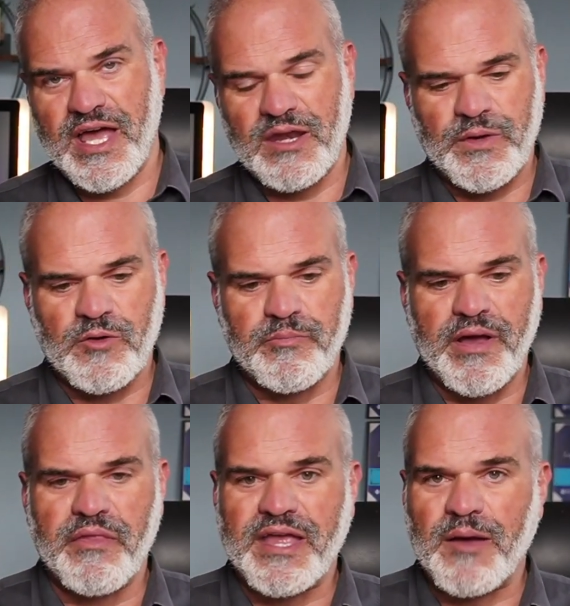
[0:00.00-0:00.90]
And we
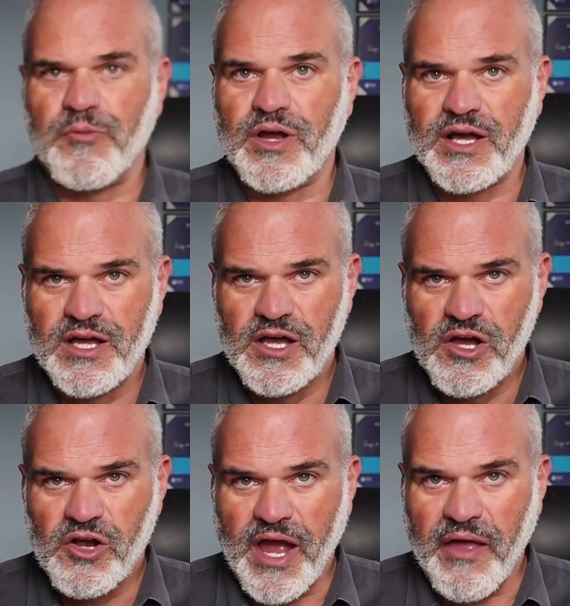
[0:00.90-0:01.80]
compare the camera
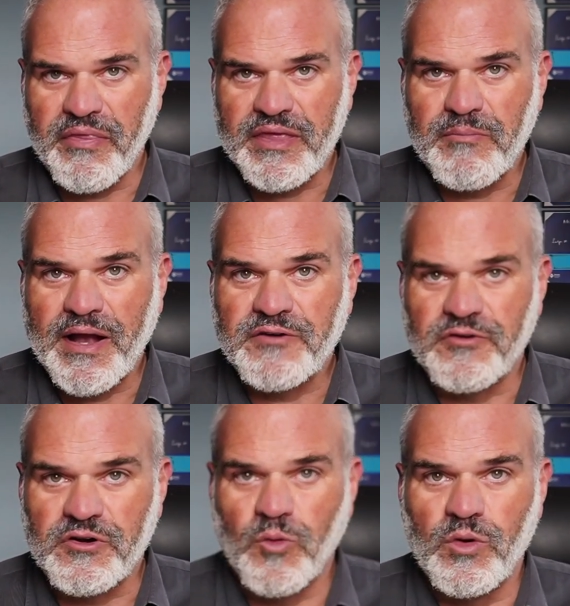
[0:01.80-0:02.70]
and the
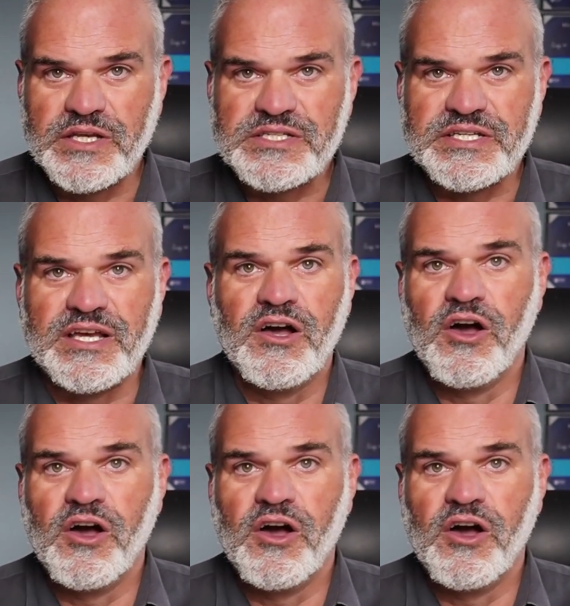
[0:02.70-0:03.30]
microphone quality.